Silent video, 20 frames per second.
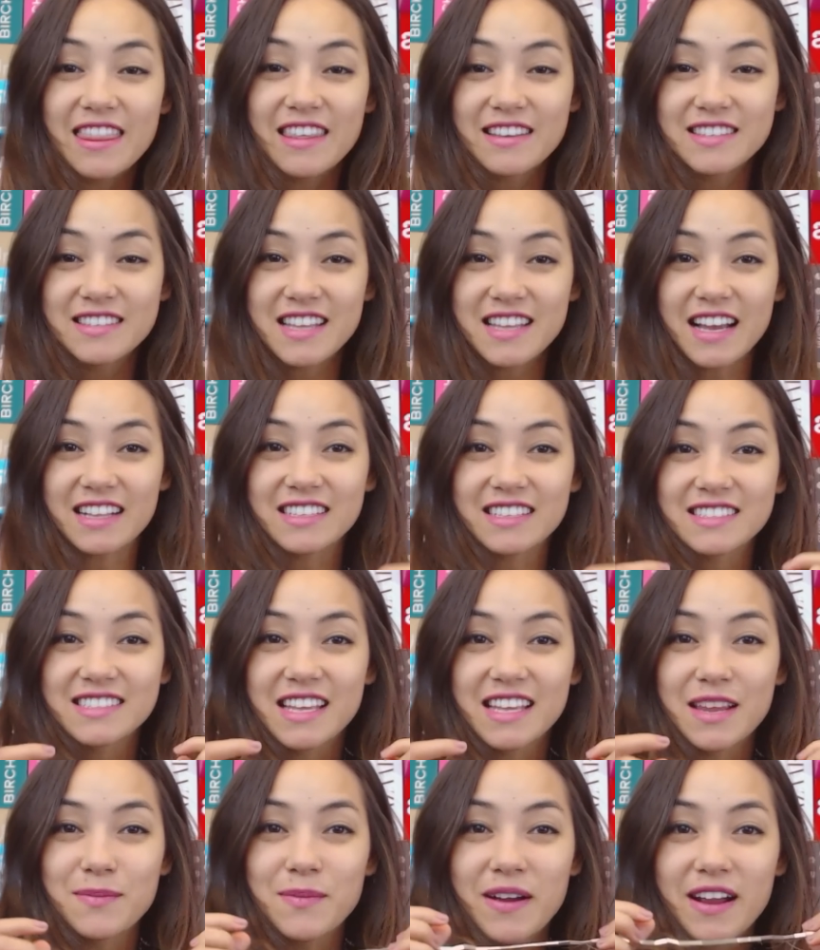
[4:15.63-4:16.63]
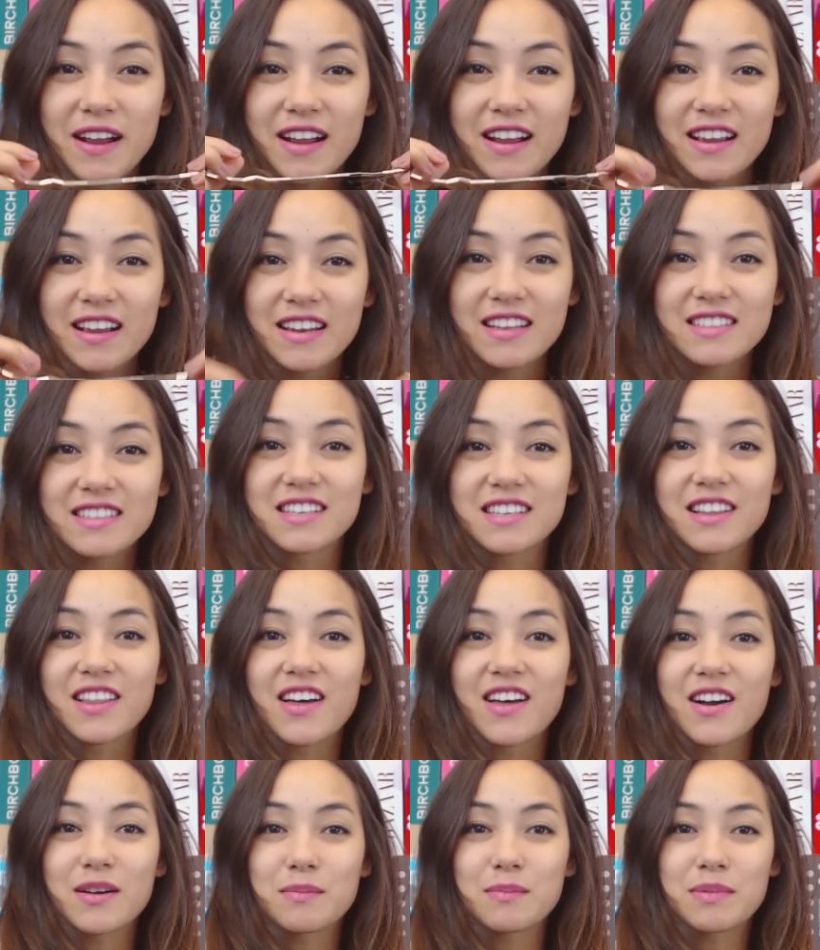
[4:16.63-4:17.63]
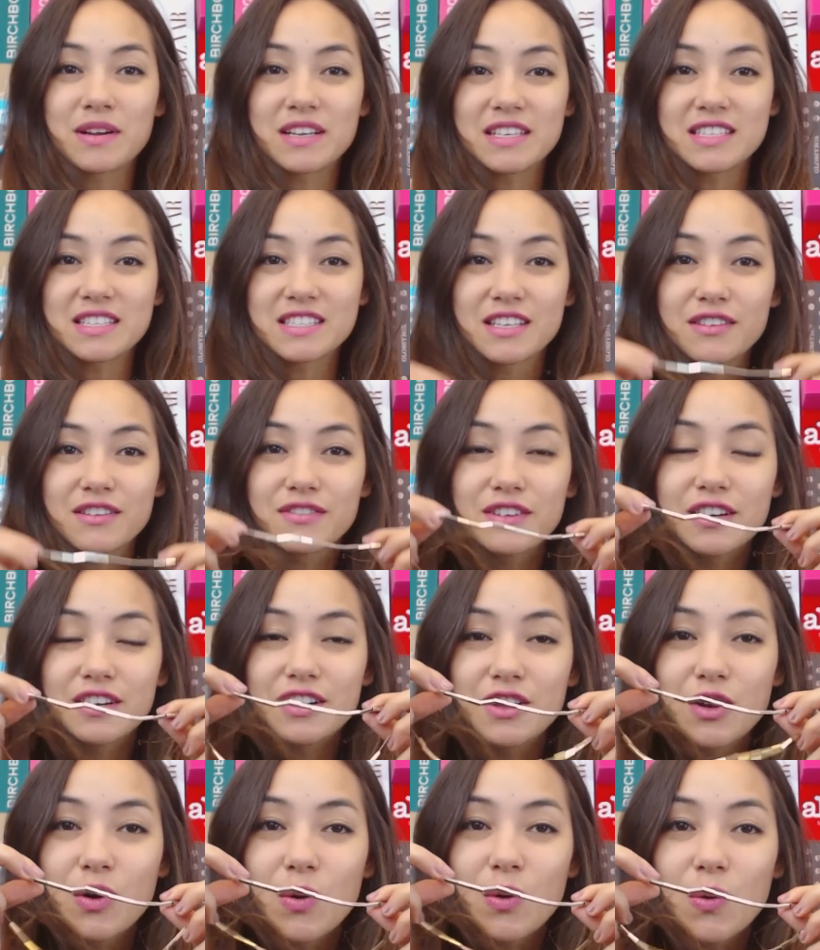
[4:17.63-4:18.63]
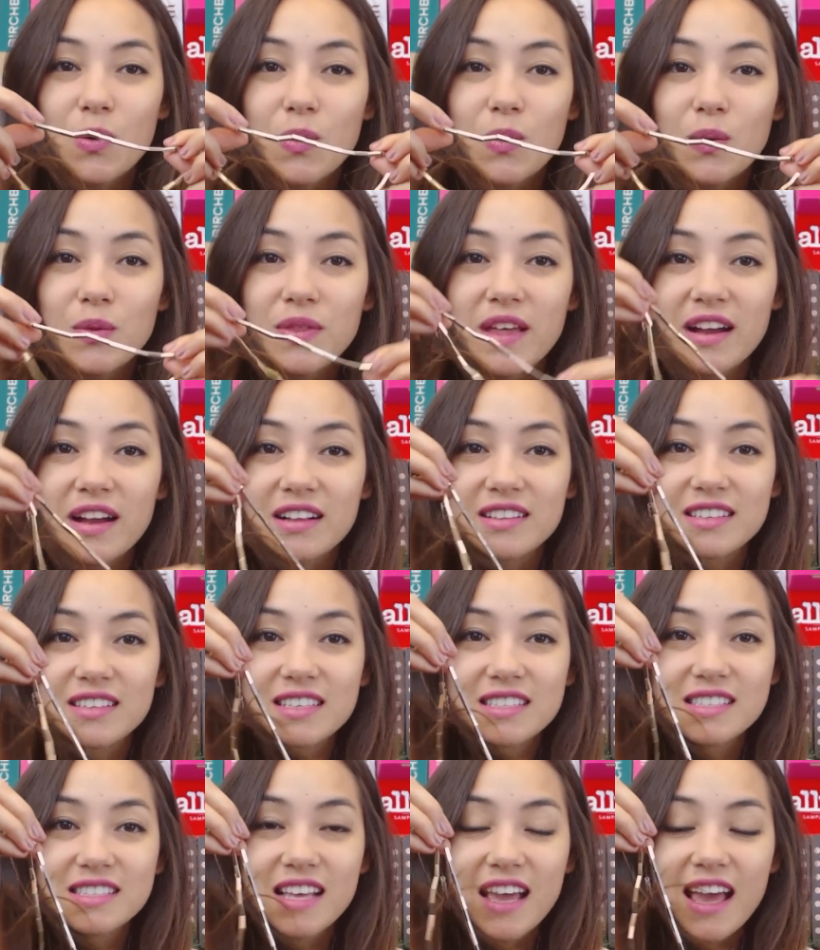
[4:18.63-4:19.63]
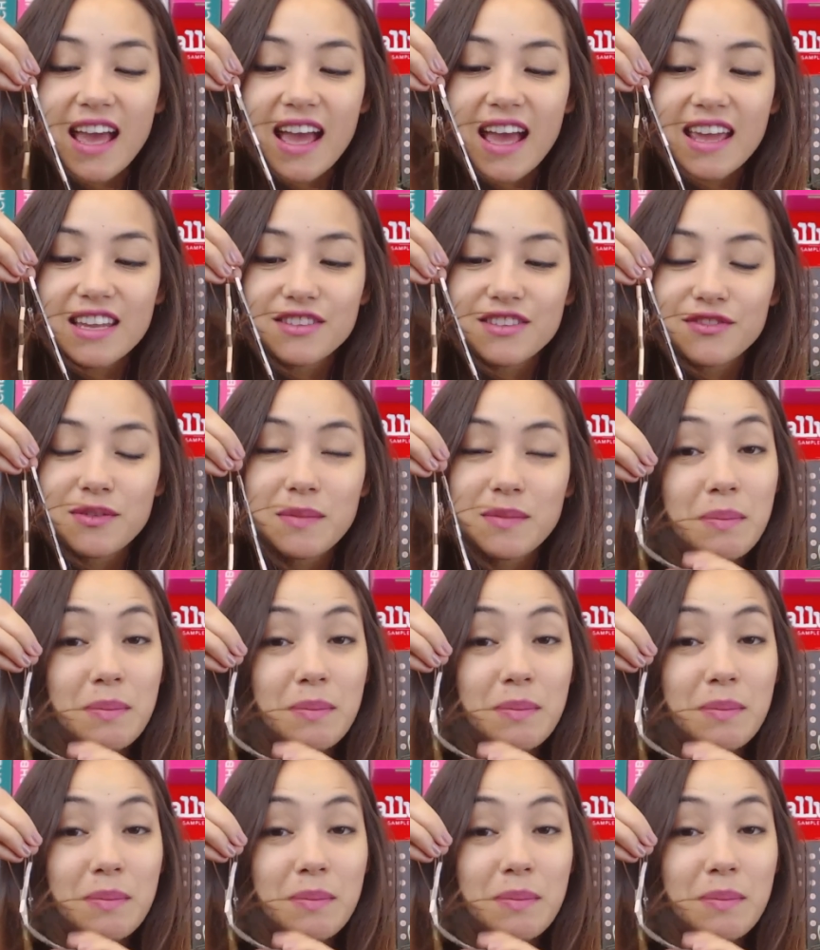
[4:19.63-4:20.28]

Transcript: This necklace that I'm wearing, it's a long pretty silver and gold necklace and it's